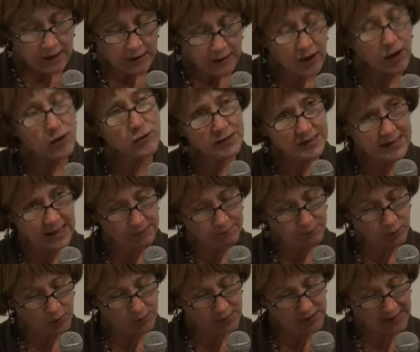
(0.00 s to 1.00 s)
Now that that
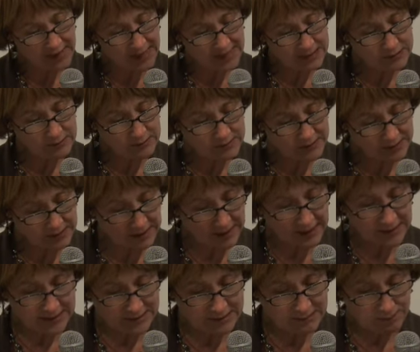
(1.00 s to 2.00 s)
bubble
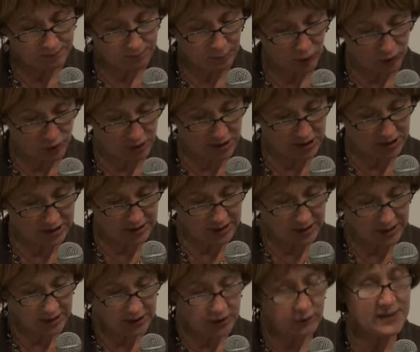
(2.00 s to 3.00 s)
has burst,
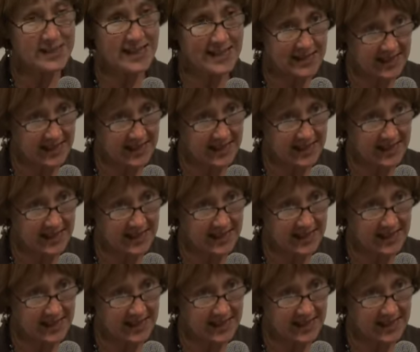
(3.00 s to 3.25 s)
there is a